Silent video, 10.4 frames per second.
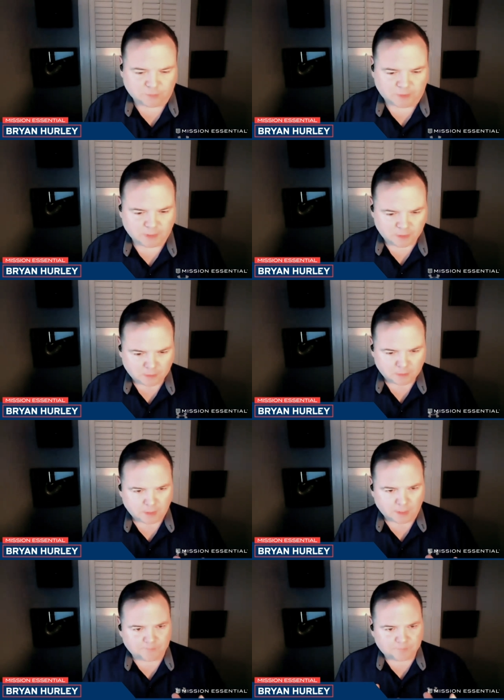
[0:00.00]
But
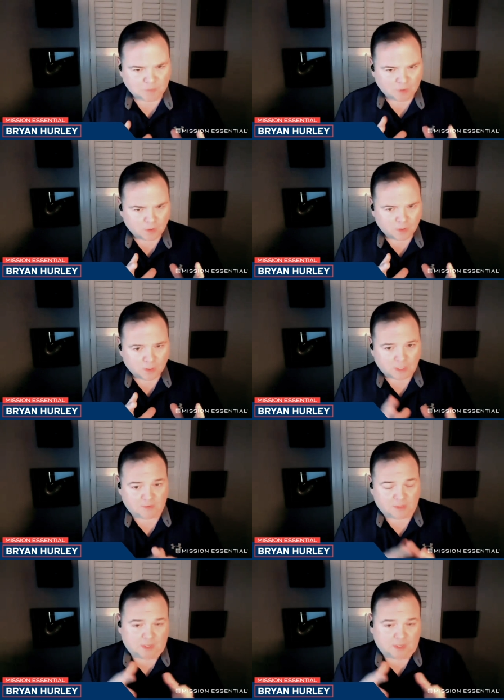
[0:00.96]
um,
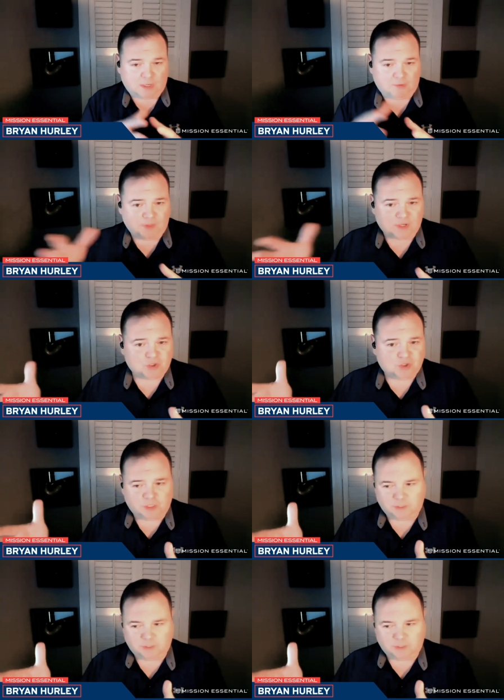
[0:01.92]
everything has